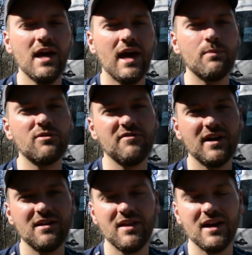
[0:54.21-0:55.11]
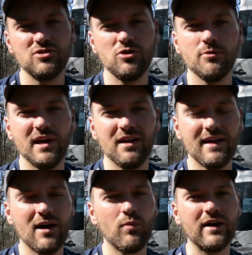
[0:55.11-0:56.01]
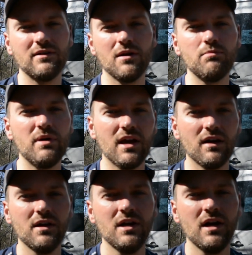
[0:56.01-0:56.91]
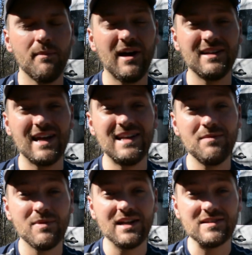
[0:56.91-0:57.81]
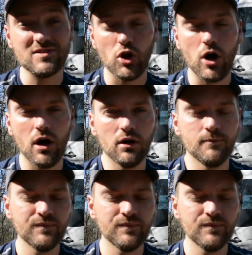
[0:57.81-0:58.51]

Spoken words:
and provided that to me, and that wound up being about 90 minutes long.